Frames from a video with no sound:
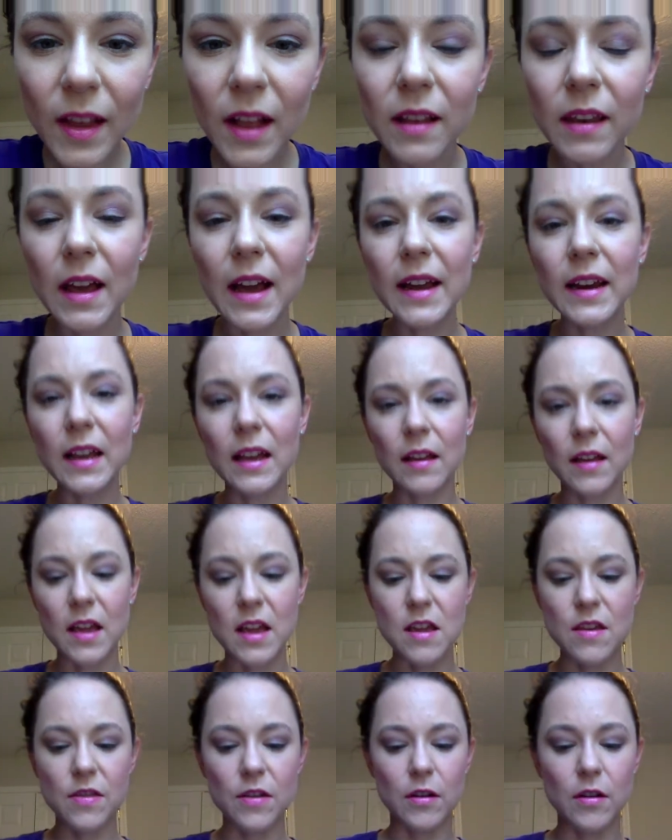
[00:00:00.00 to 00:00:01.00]
lining
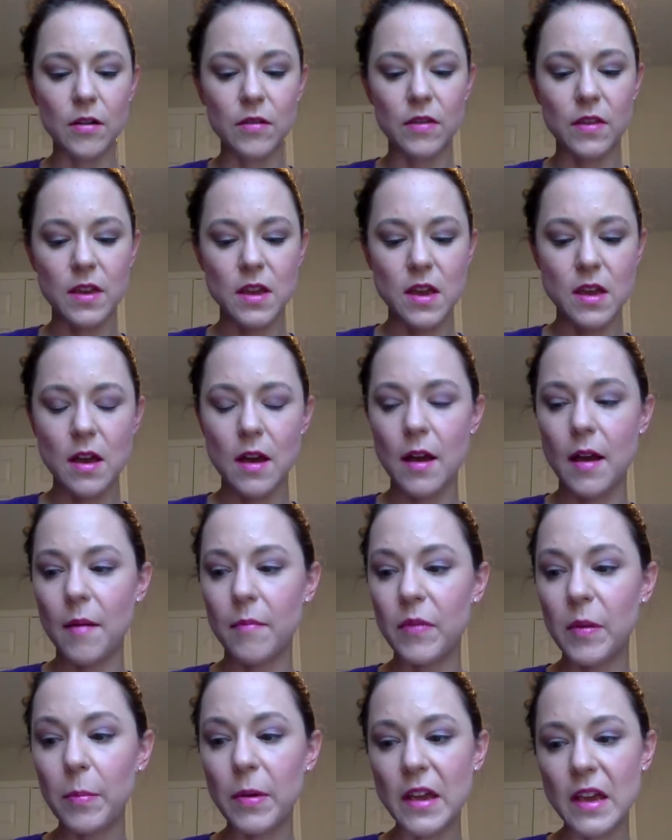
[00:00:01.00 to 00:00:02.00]
either
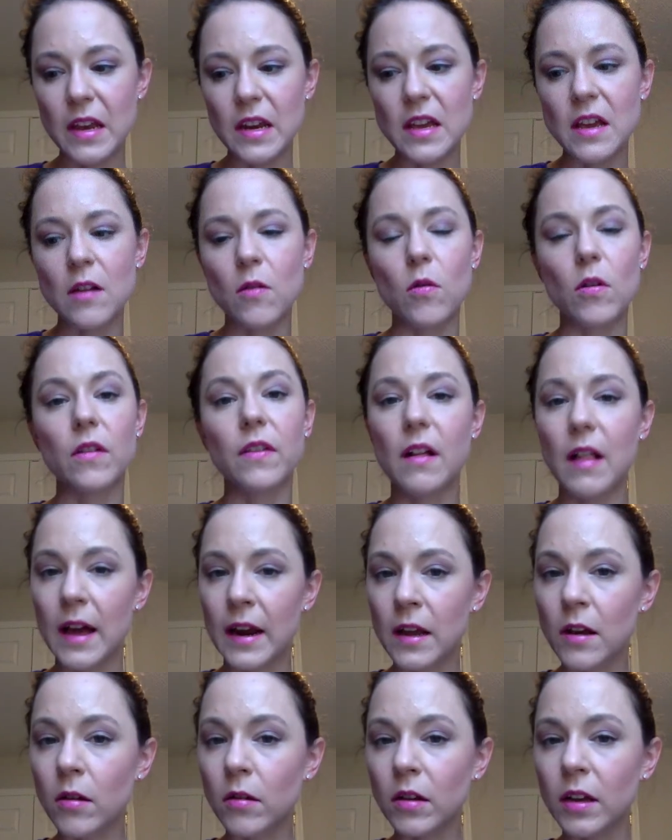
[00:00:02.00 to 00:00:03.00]
the Peony or the
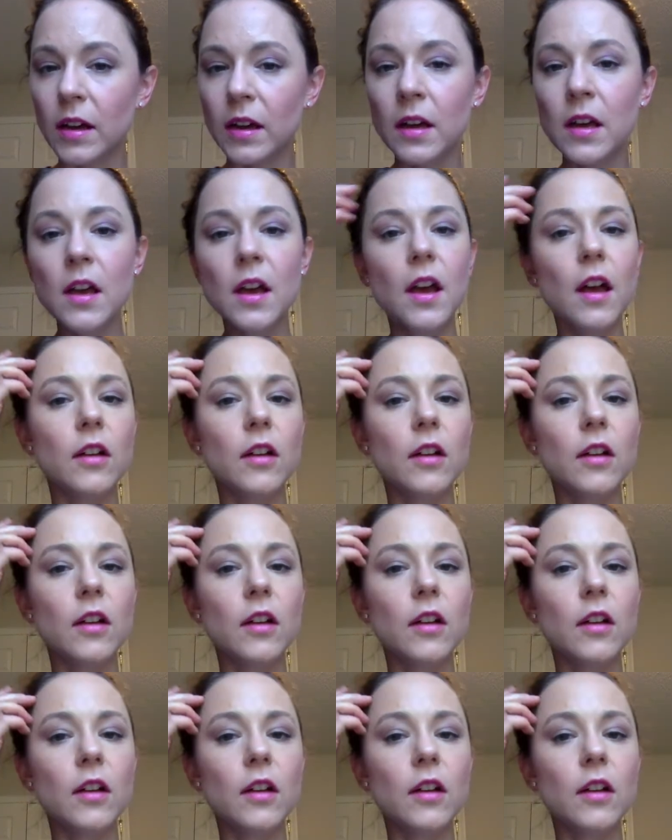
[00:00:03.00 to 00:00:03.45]
Gladiola,